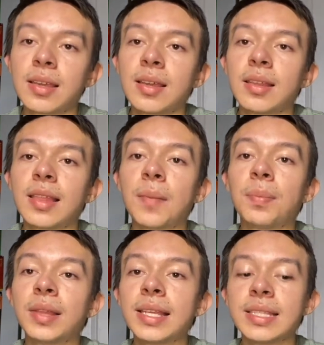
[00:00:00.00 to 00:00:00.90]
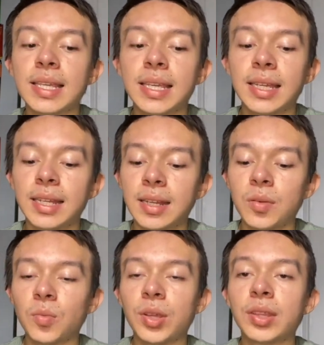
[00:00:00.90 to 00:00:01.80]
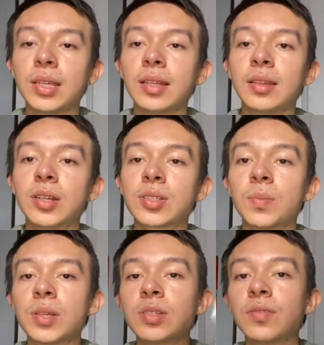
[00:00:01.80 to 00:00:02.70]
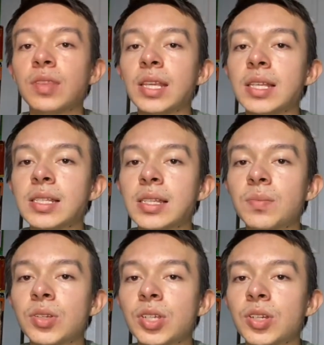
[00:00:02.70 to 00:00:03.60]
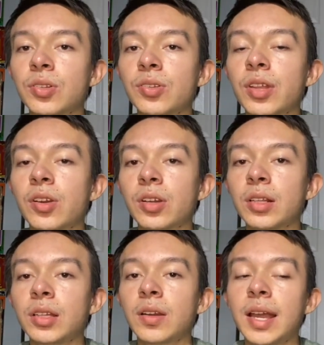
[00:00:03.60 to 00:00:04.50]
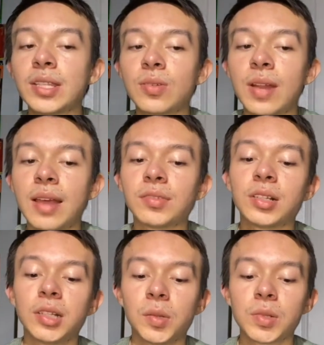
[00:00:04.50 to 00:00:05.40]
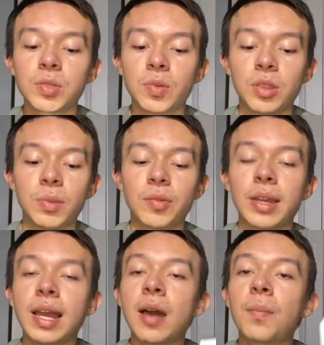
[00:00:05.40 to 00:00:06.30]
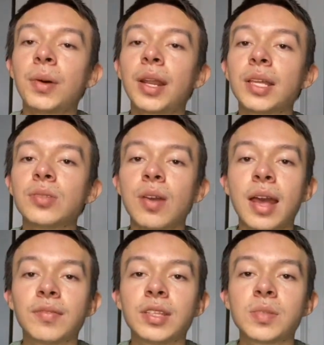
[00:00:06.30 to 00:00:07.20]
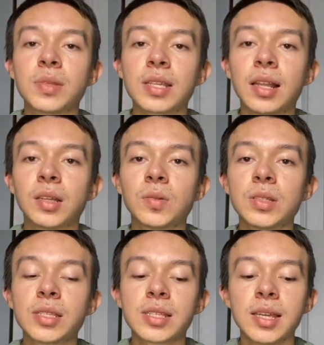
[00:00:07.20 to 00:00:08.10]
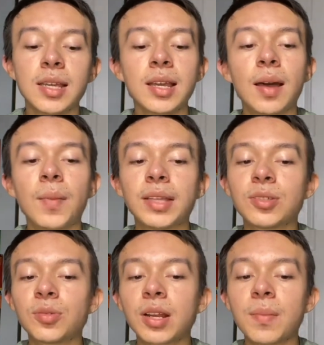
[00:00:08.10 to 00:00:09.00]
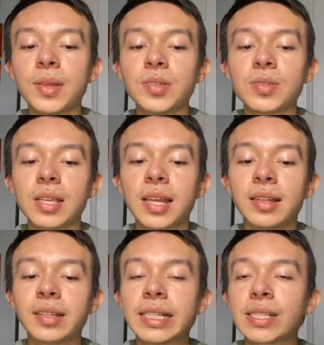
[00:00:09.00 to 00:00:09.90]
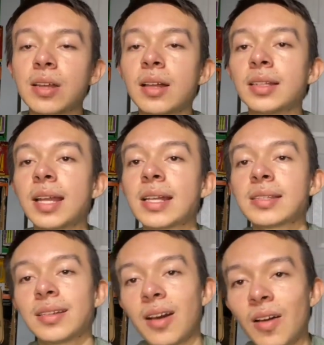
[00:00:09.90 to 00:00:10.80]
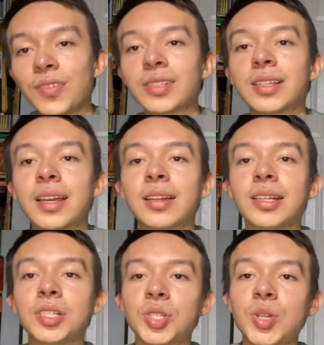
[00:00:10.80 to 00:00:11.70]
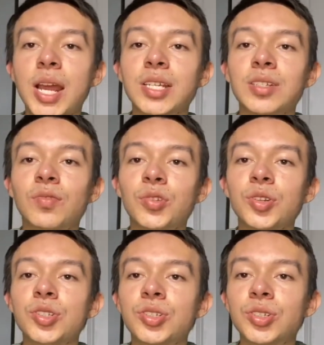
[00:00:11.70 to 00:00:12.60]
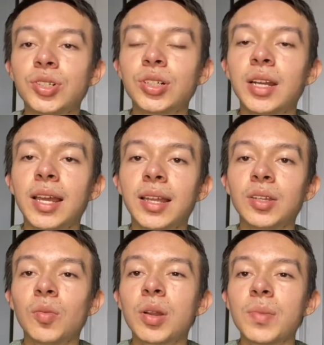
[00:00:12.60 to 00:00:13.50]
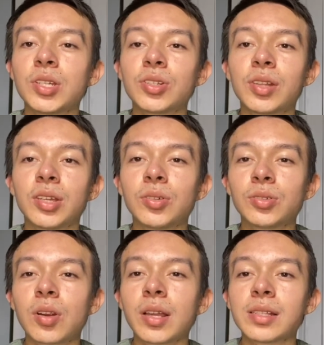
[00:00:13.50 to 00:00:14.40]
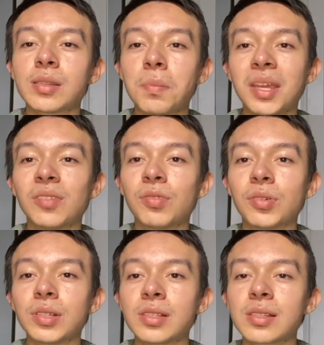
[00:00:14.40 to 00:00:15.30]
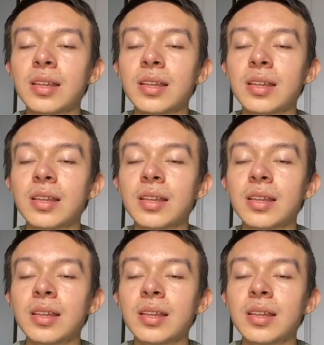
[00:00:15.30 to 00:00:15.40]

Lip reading: that blend in with it. There's a bunch of these in particular that are clear. I don't have the clear ones with me right now, but I do have these metallic ones. I don't recommend using anything solid as it offers, again, a distraction for your juror, and you wanna make sure that your drawing is the main focus.